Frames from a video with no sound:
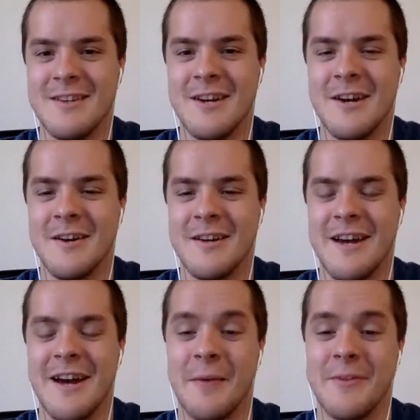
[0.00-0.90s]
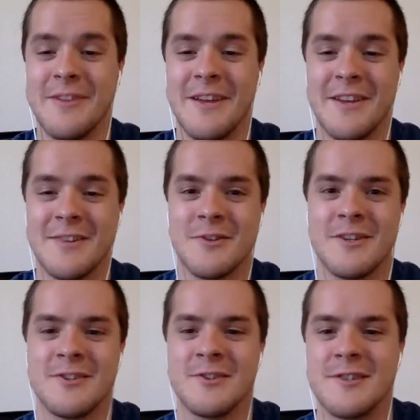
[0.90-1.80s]
Yeah, and that's really
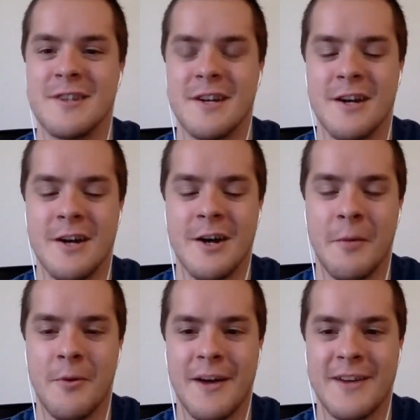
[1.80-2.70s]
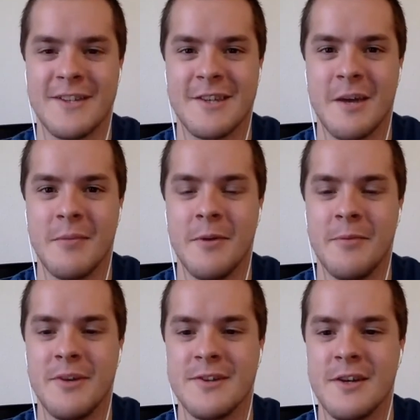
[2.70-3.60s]
interesting. I'm glad this came up
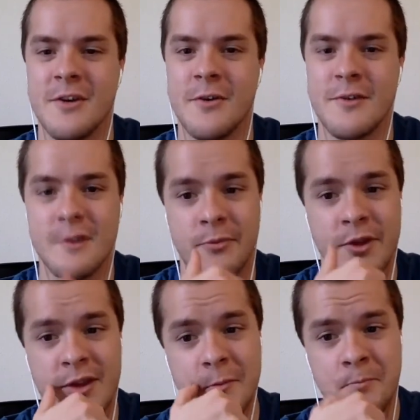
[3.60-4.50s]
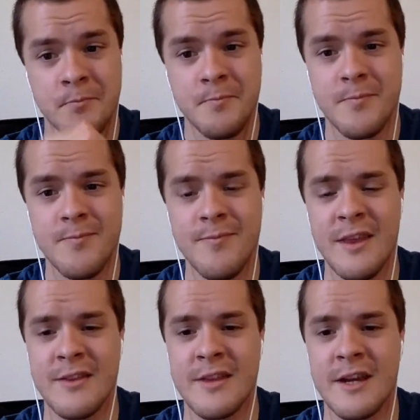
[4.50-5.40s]
because I know it's something that
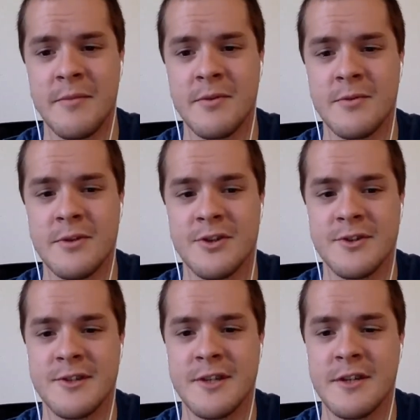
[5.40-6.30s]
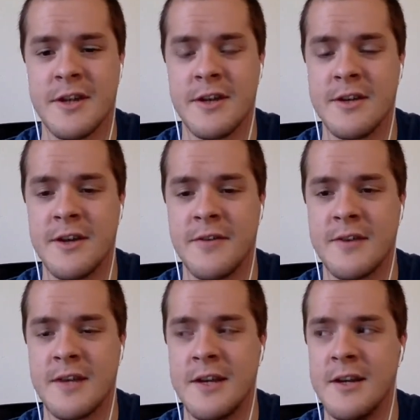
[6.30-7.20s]
I've been really interested in lately, and I've
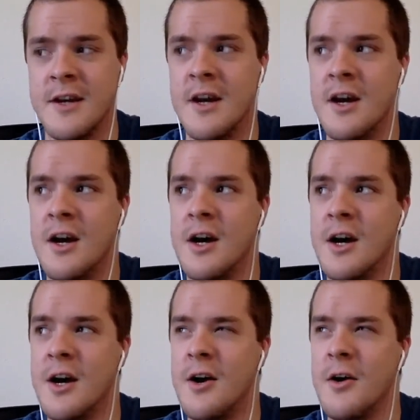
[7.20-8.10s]
seen a